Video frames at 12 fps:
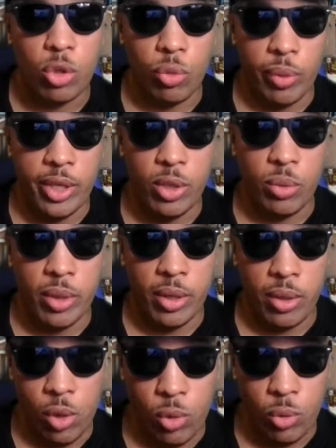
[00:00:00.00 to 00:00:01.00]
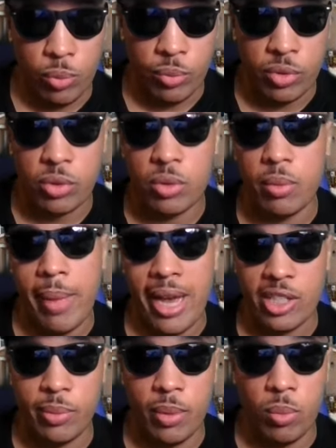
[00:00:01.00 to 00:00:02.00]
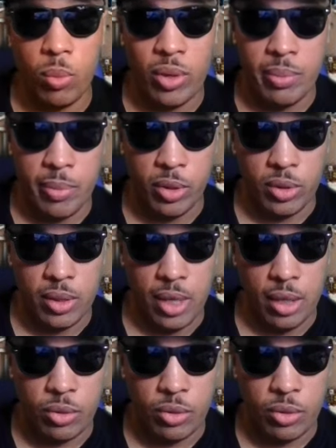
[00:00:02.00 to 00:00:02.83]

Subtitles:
3 unit homes, maximum $1 million.